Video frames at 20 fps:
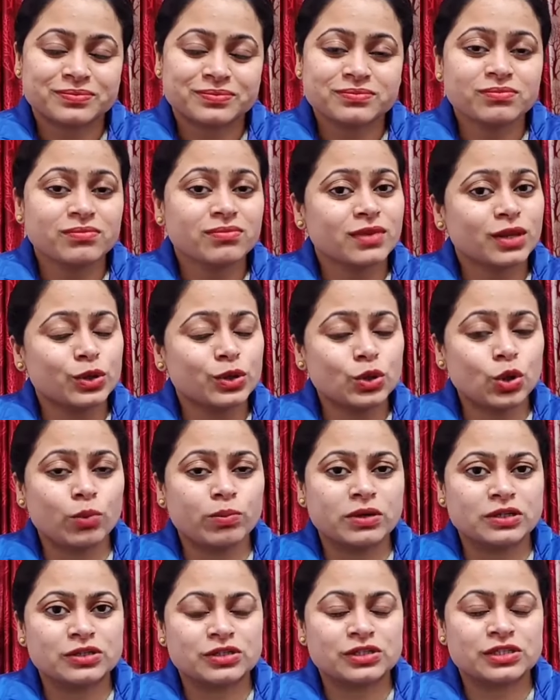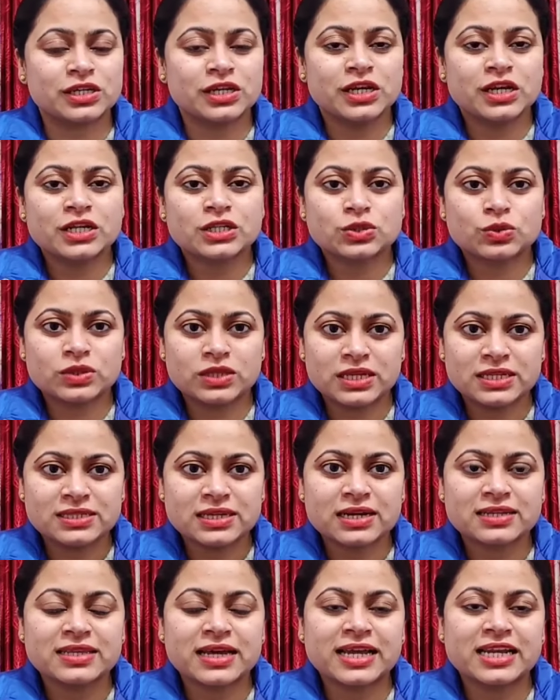robots. So these are the
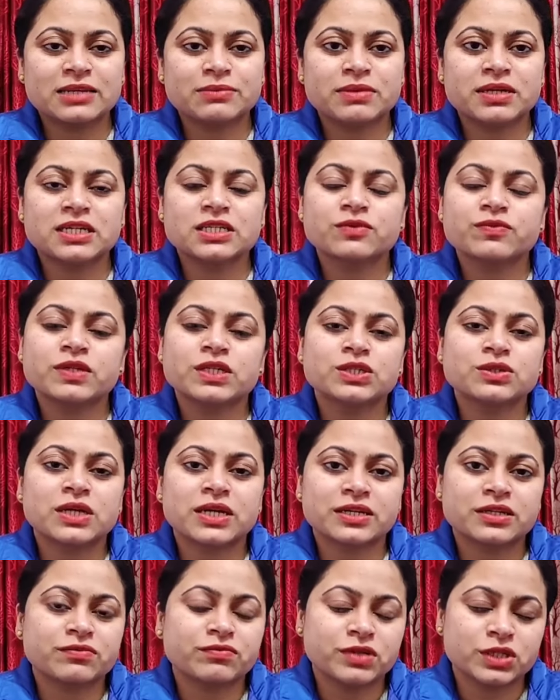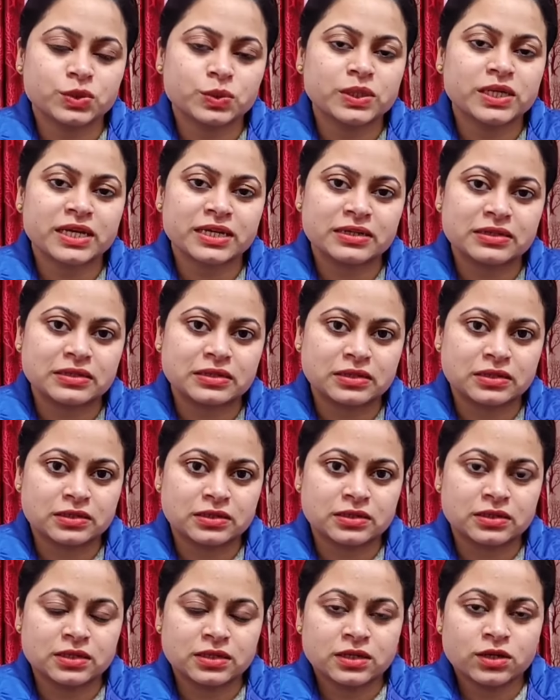elements which we can
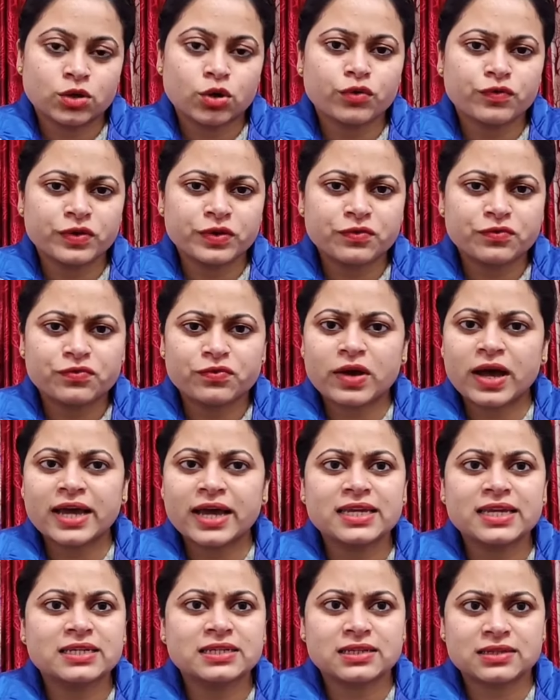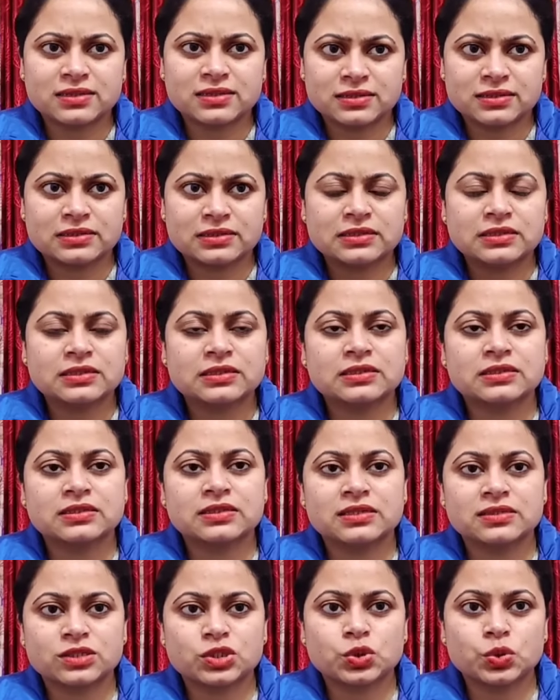often find in this
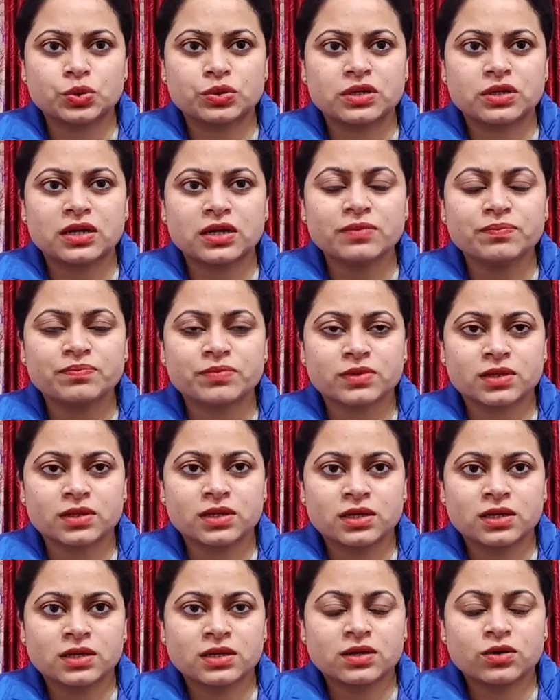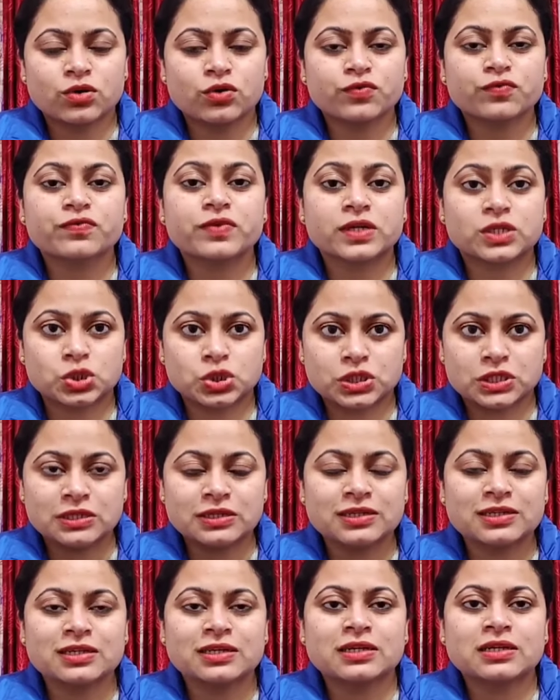genre of fiction.
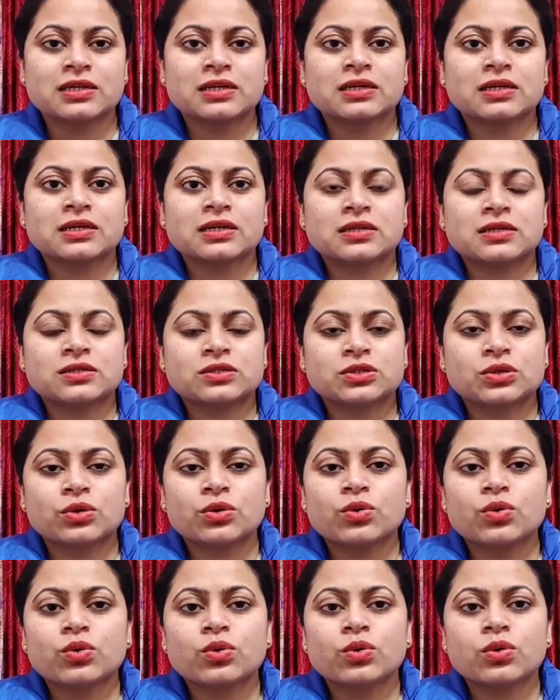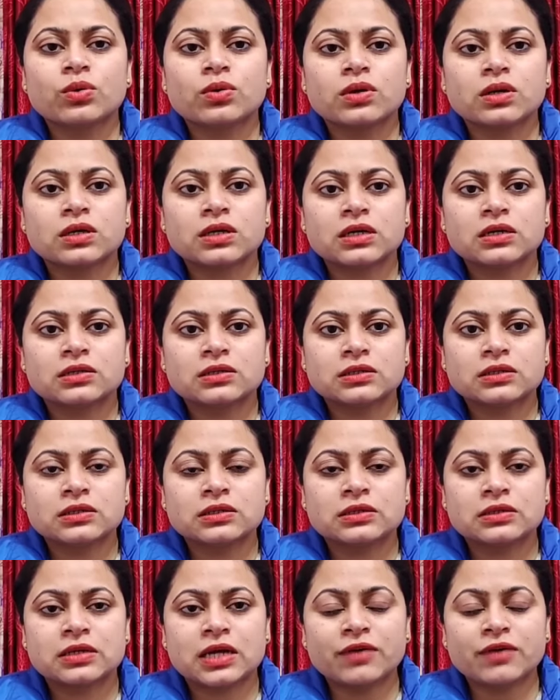So
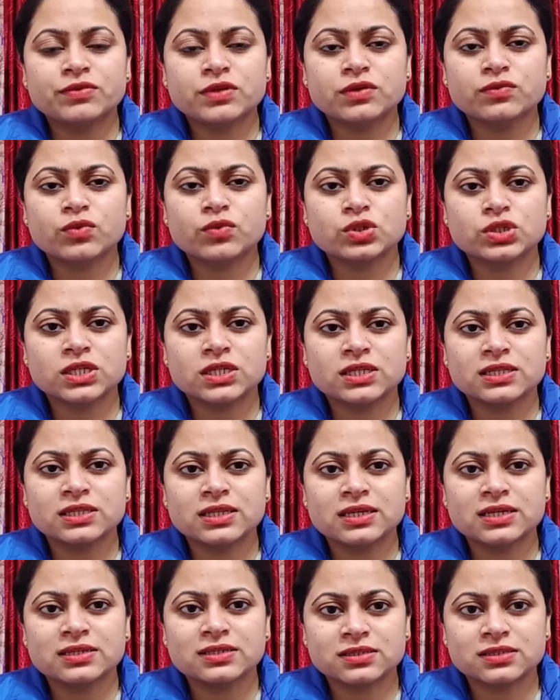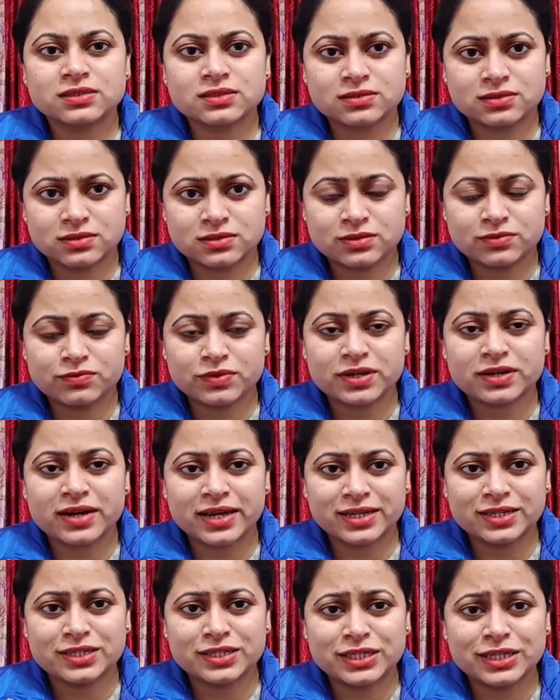after watching these
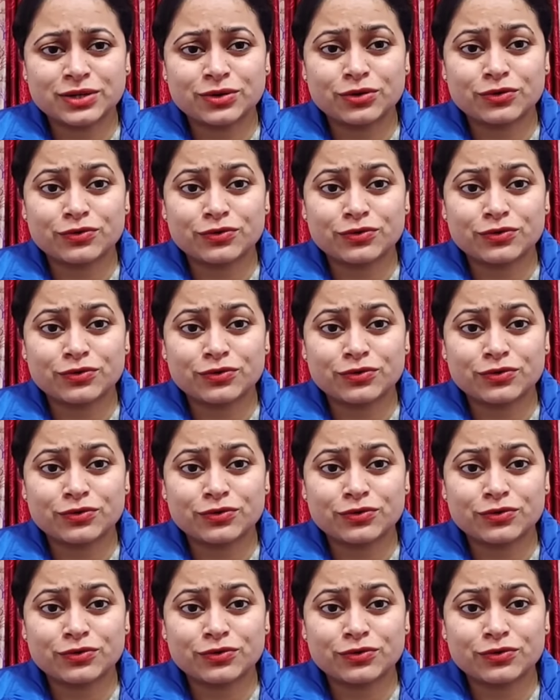variety of